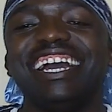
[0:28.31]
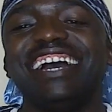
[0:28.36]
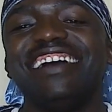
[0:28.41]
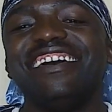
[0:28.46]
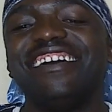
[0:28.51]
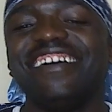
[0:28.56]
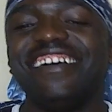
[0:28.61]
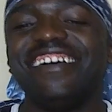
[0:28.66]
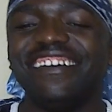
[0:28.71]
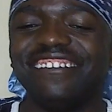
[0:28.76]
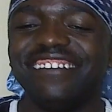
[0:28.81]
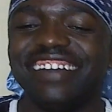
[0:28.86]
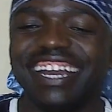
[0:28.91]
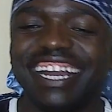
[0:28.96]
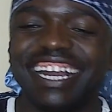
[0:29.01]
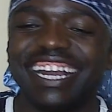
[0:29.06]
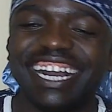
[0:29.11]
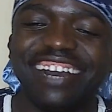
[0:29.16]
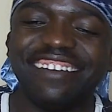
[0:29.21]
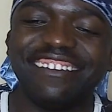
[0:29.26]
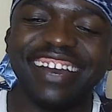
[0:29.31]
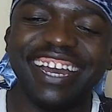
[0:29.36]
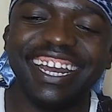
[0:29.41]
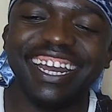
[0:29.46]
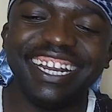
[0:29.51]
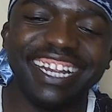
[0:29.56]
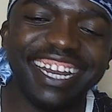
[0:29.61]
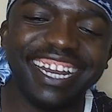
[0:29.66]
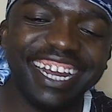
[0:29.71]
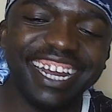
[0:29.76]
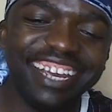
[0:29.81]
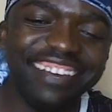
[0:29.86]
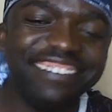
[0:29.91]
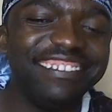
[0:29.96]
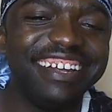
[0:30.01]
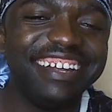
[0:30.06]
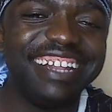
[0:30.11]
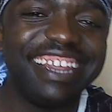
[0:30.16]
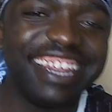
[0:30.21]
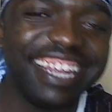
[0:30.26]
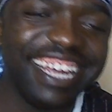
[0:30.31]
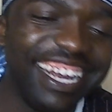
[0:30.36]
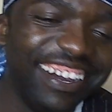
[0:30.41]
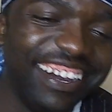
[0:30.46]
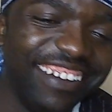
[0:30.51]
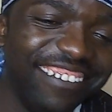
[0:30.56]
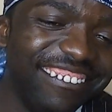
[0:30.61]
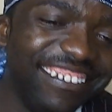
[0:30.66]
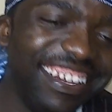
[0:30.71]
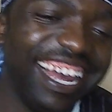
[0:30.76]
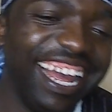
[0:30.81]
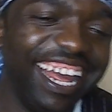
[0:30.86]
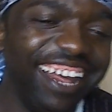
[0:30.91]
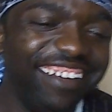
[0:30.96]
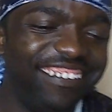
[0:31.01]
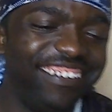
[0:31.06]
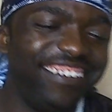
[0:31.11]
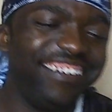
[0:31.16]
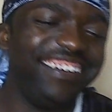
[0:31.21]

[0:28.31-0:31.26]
Oh my god, why did I even think of that?